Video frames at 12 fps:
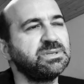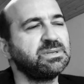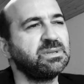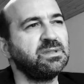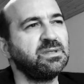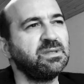
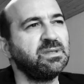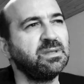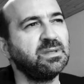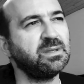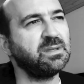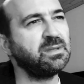in
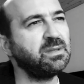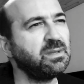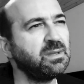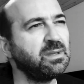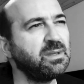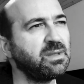
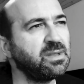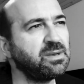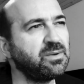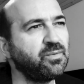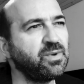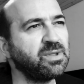
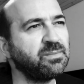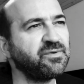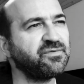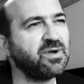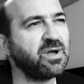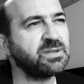the realm
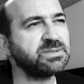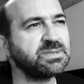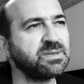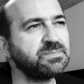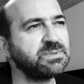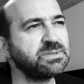of
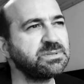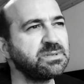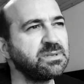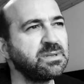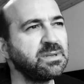concepts,